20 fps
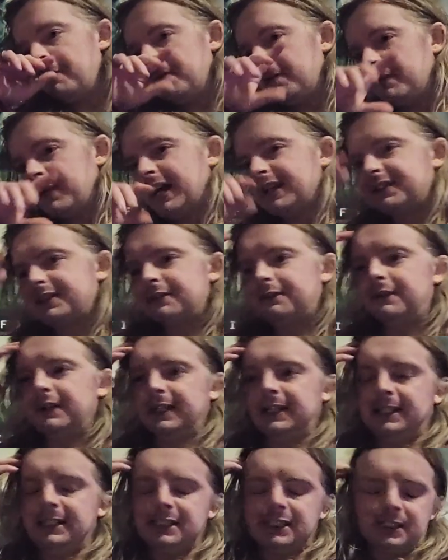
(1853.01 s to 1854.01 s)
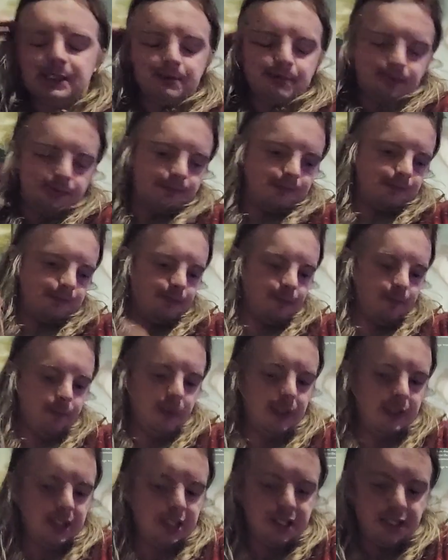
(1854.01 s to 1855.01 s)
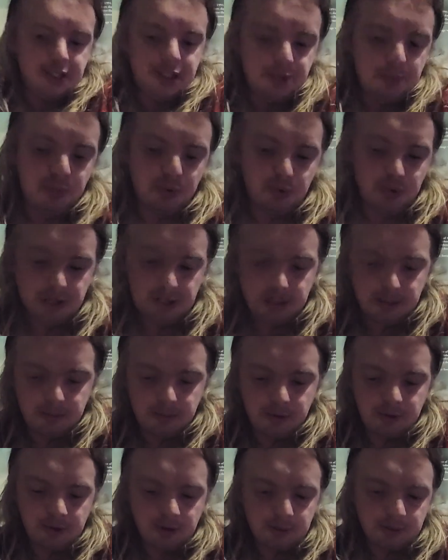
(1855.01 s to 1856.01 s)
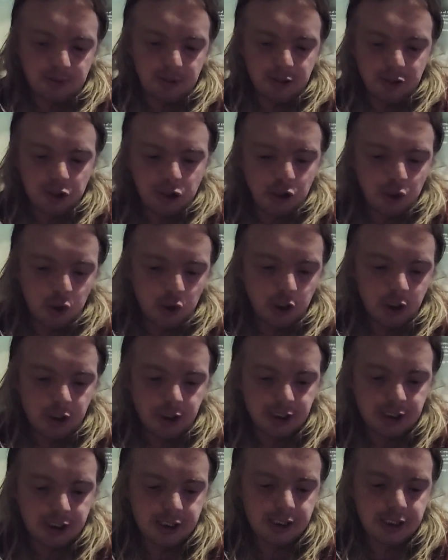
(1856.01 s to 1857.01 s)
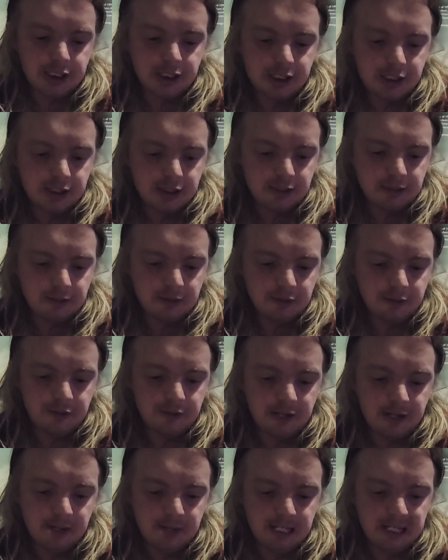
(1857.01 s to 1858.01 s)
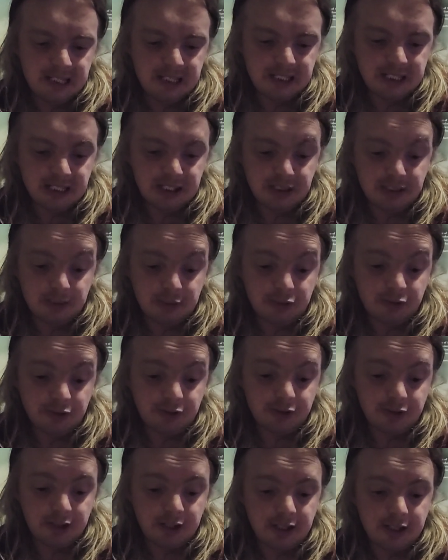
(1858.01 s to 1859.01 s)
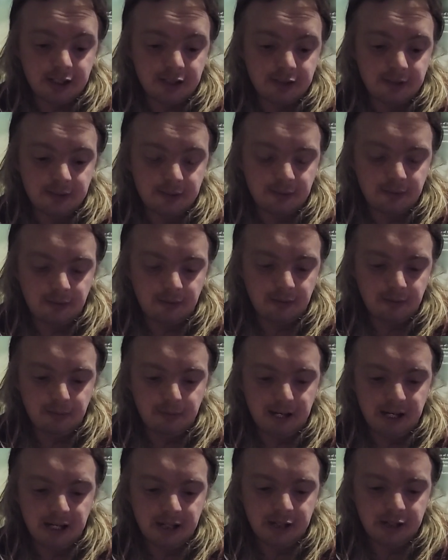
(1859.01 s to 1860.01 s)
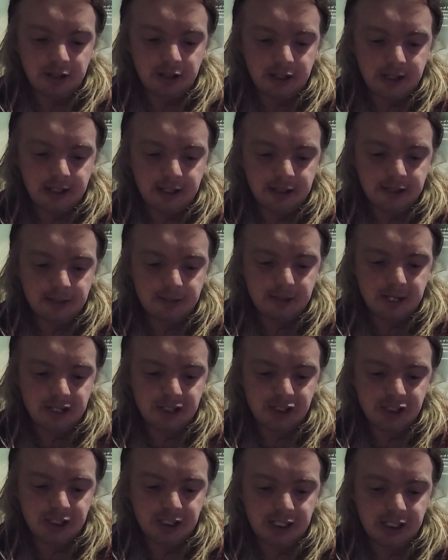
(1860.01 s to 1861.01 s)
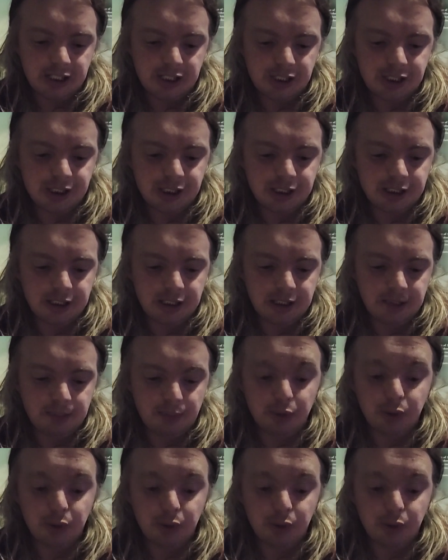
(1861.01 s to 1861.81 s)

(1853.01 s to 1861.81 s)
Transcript: That's the thing is, this is the point I'm trying to bring across with SH Munsterarts, with Bandai, Tamashii Nation and